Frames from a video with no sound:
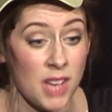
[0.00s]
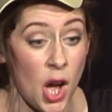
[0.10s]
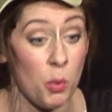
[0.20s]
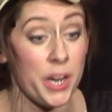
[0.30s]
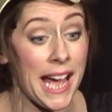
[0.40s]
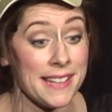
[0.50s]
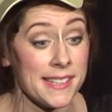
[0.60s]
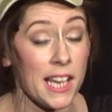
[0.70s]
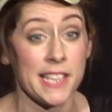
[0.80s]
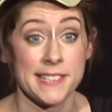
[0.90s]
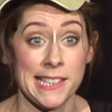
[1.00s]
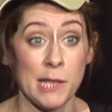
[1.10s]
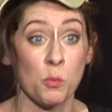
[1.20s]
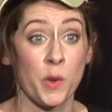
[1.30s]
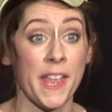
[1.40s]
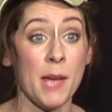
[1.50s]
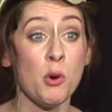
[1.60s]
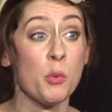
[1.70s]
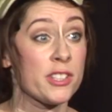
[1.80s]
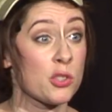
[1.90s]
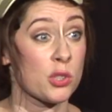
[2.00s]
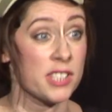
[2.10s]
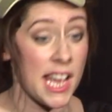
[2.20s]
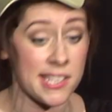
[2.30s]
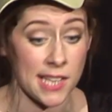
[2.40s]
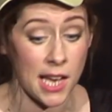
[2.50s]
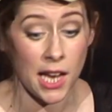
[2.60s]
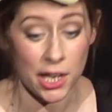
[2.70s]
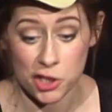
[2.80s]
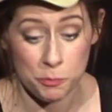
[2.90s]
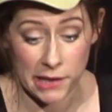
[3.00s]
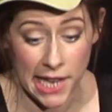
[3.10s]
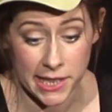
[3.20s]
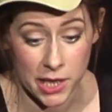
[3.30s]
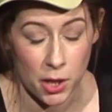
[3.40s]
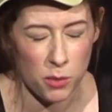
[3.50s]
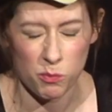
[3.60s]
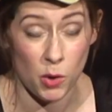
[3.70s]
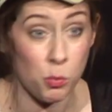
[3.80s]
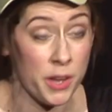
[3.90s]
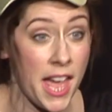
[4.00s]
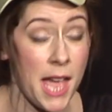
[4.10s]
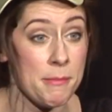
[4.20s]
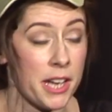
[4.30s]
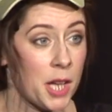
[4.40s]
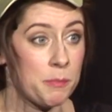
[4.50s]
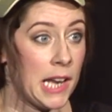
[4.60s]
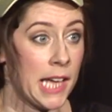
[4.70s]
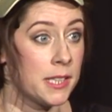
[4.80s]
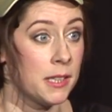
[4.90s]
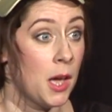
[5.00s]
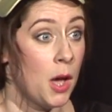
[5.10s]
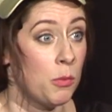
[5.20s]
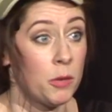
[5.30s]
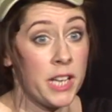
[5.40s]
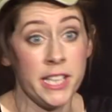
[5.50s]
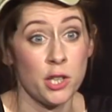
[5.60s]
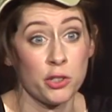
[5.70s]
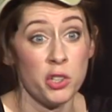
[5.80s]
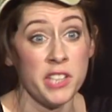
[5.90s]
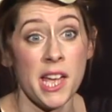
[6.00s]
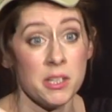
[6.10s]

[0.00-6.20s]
I want to ask her, are you sleeping with him or with success? And she'd be like, with him, and I'd be like, he good on you?